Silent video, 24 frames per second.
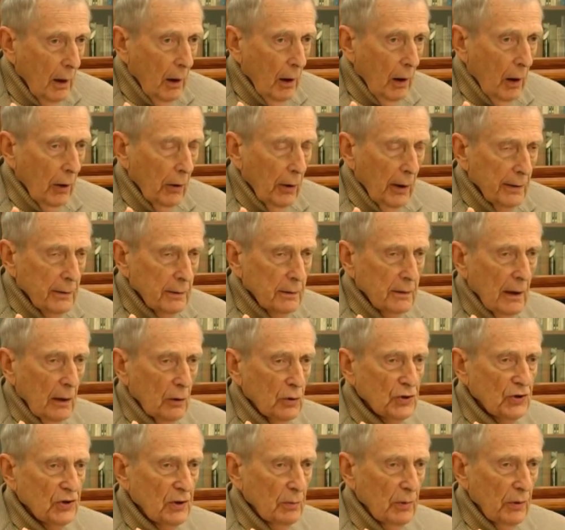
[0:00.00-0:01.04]
All right, now
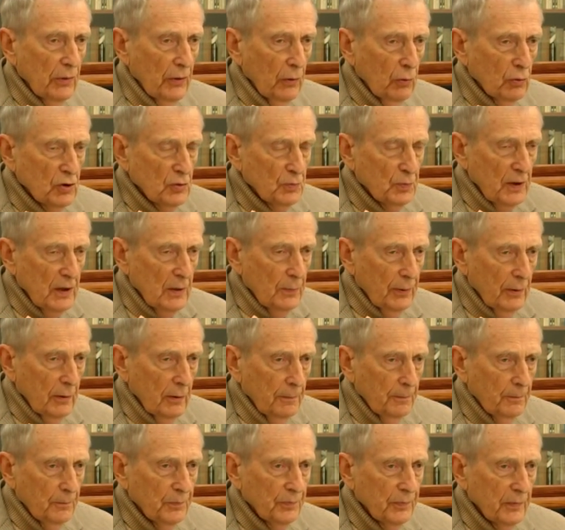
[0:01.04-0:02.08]
some of those
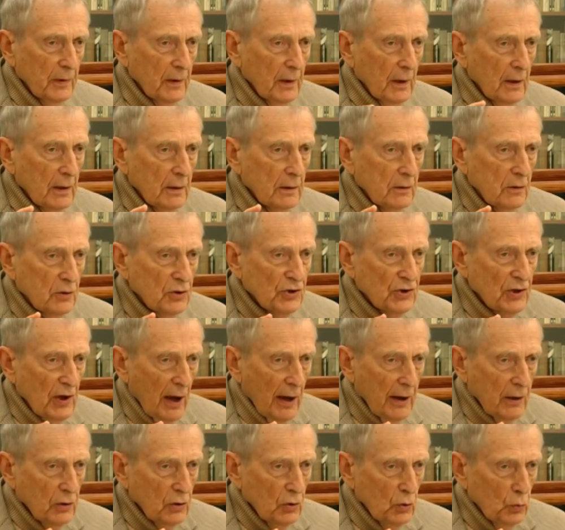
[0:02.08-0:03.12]
people
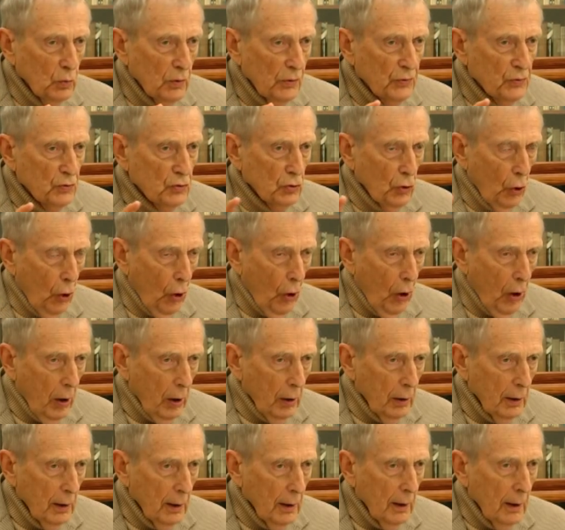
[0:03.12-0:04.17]
decide to
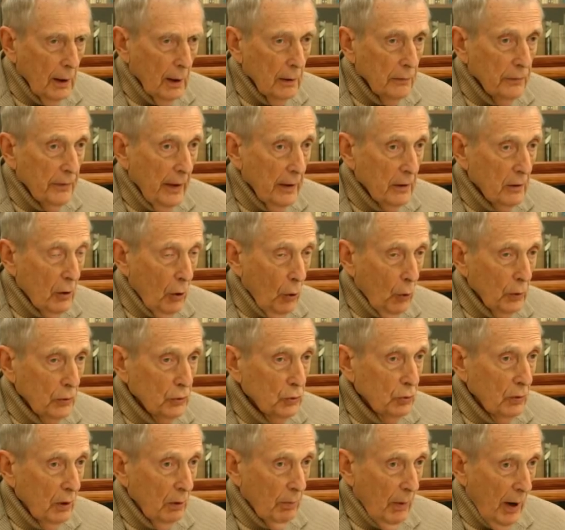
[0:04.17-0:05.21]
withdraw they go
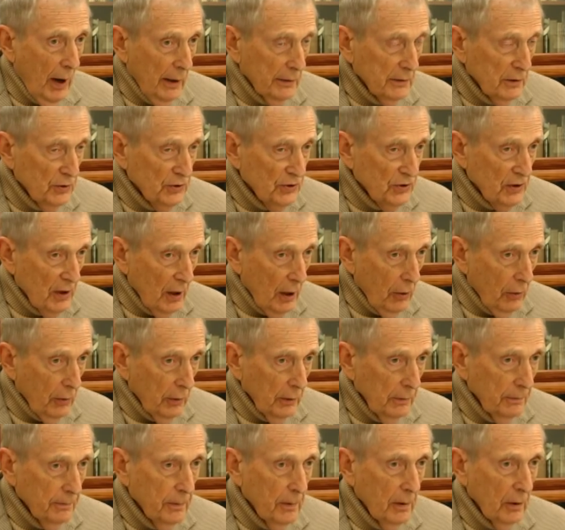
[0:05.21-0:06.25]
into a
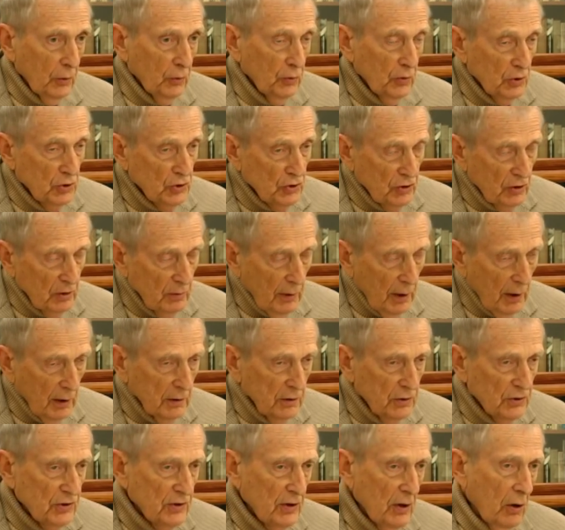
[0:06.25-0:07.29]
monastery, a Christian
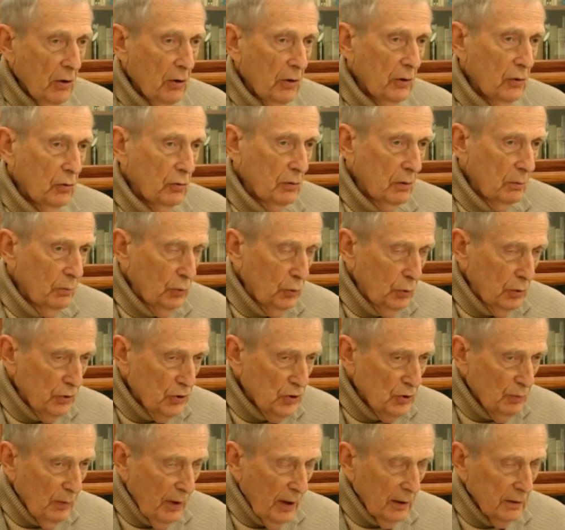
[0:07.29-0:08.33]
monastery or a
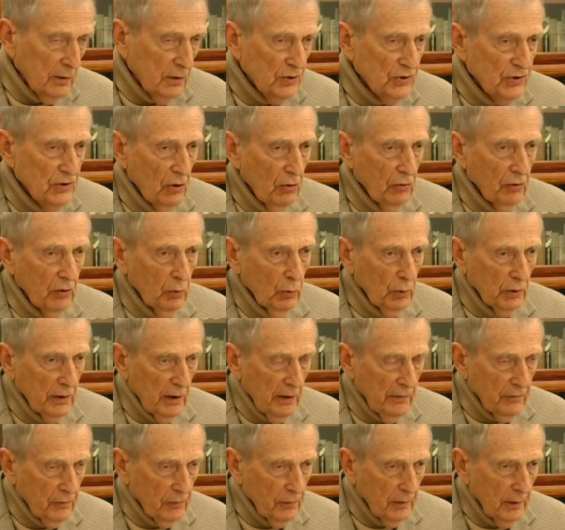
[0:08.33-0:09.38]
Buddhist monastery,
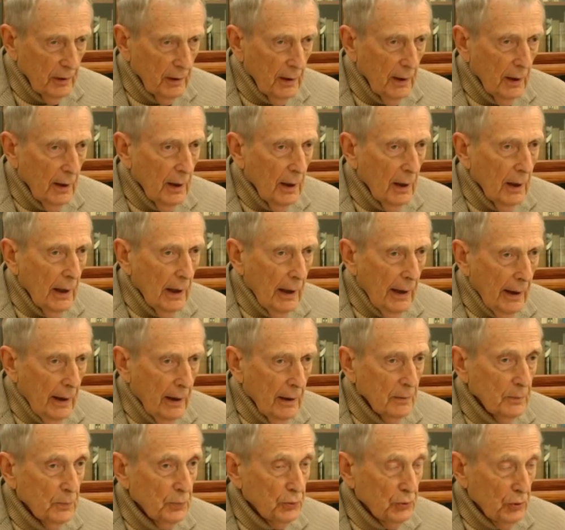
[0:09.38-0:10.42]
whatever,
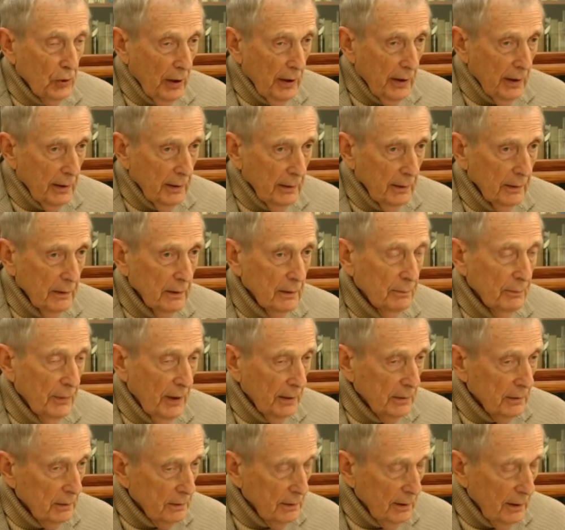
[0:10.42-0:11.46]
and pray and
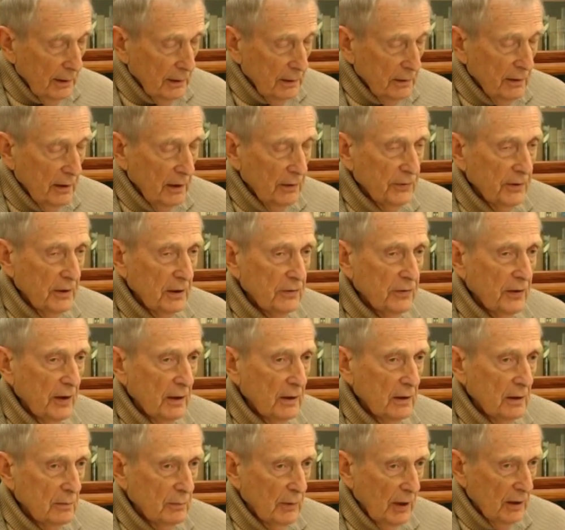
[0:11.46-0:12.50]
meditate. They think they
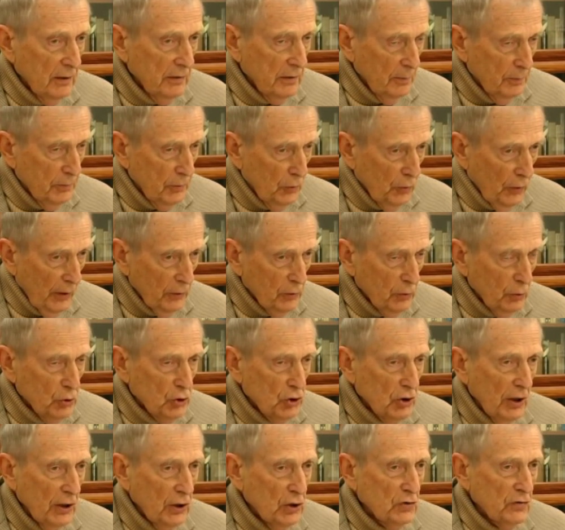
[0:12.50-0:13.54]
can make the greater
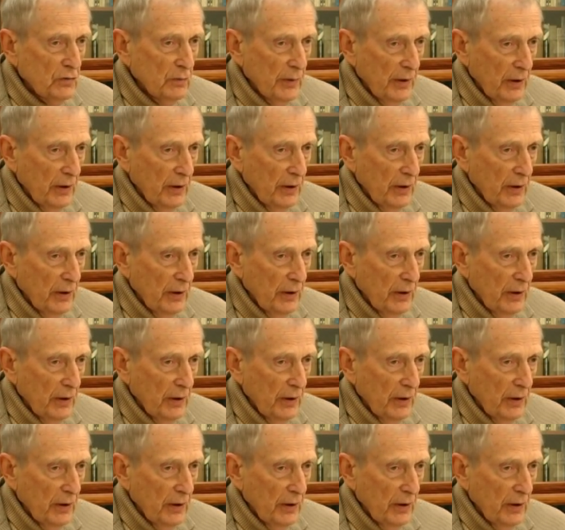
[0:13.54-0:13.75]
change from